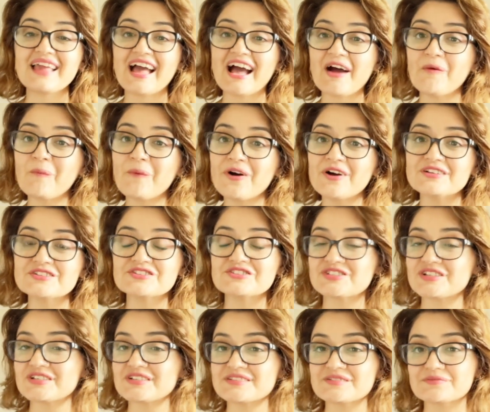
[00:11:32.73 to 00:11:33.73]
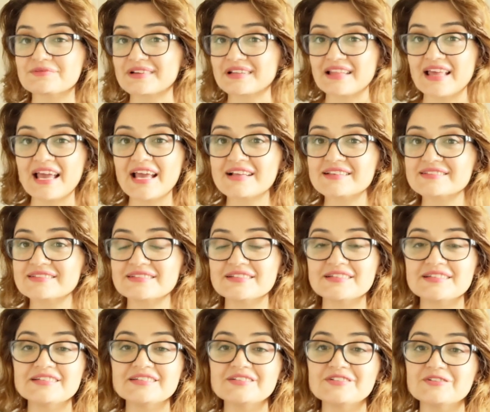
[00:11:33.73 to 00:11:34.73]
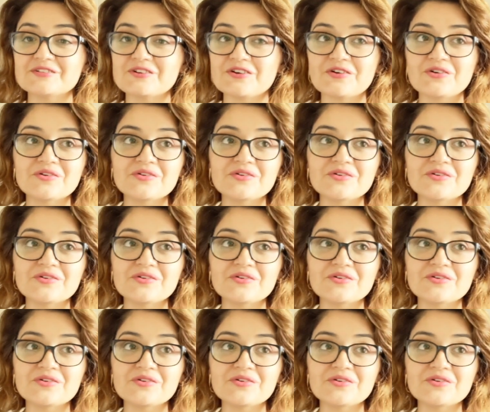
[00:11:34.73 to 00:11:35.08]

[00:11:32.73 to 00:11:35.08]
I was just relaxing,